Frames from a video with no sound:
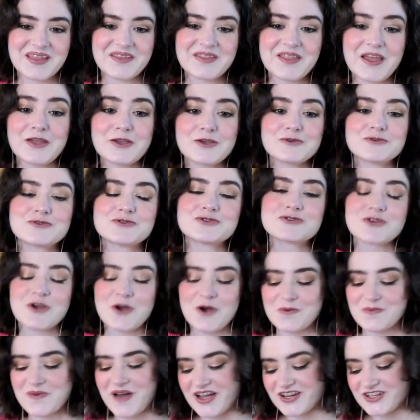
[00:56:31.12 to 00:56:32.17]
Thank you
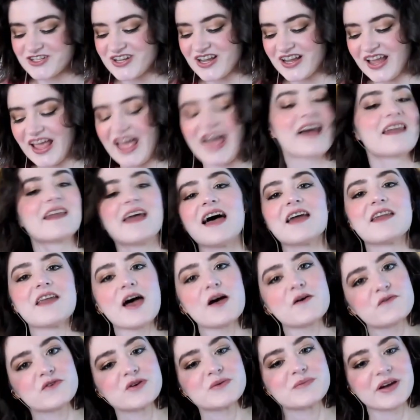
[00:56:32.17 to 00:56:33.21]
so much again. And
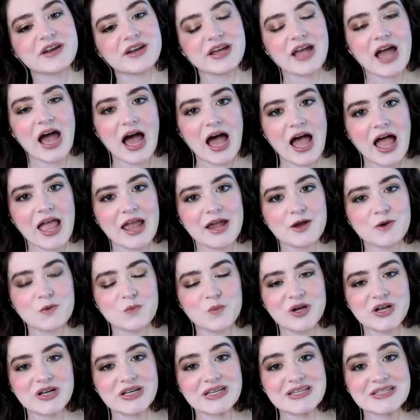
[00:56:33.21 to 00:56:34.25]
everybody, I
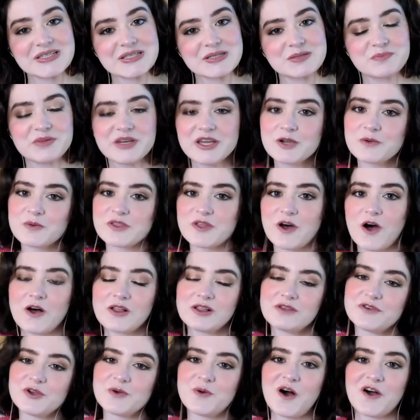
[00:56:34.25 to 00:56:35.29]
will speak with all
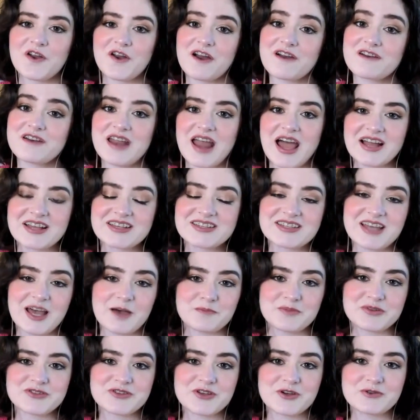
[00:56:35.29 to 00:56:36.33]
of you on our next
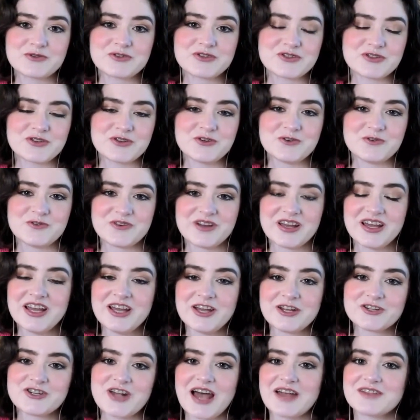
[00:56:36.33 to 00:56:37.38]
episode soon.
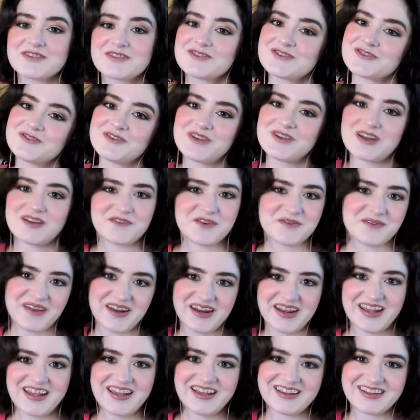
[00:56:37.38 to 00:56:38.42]
Chat soon,
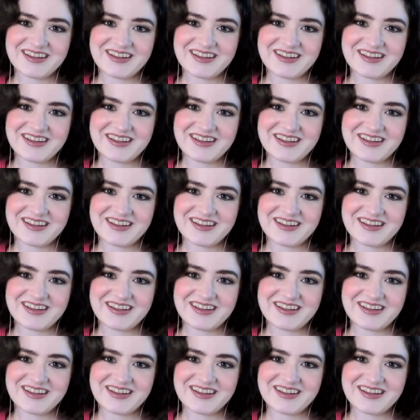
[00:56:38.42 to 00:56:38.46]
everybody.